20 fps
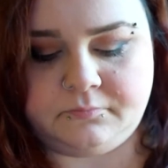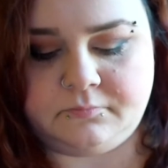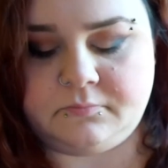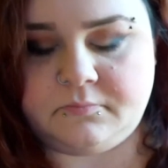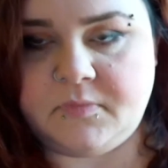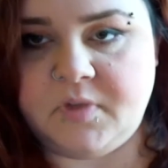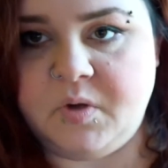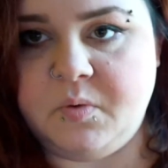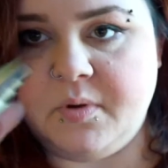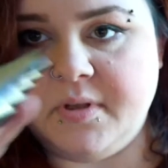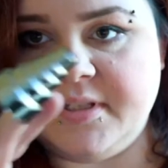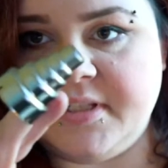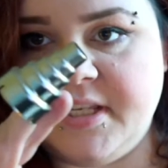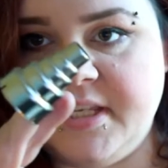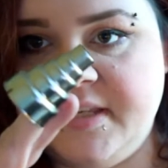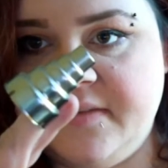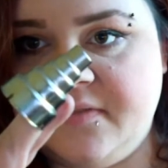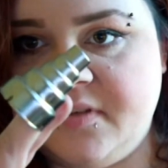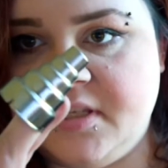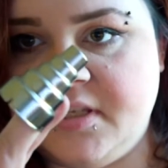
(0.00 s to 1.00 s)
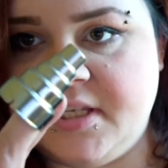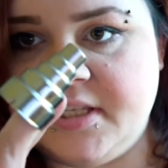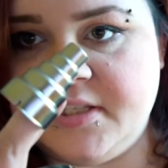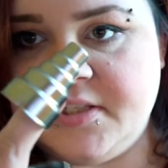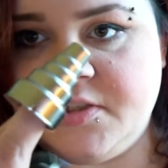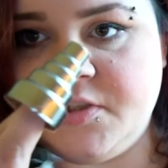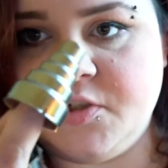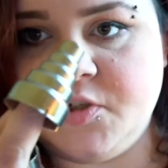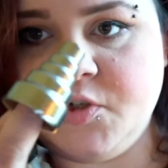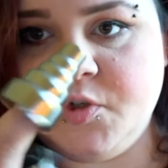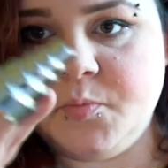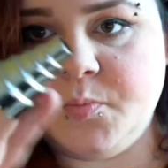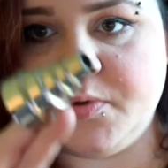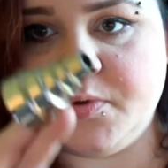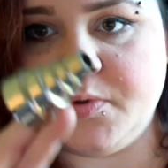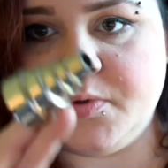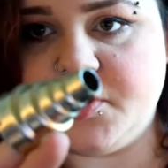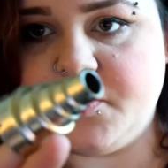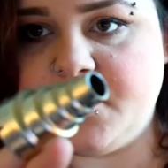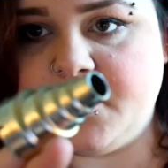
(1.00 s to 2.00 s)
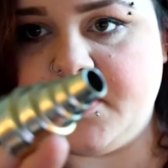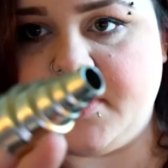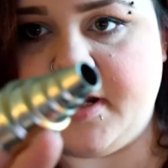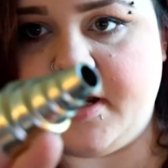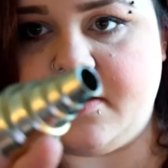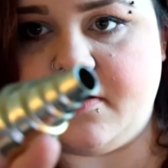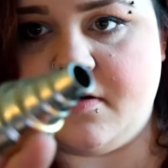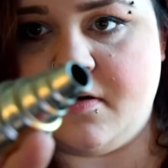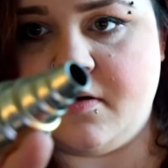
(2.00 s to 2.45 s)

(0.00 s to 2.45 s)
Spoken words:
ones that even get super, super narrow.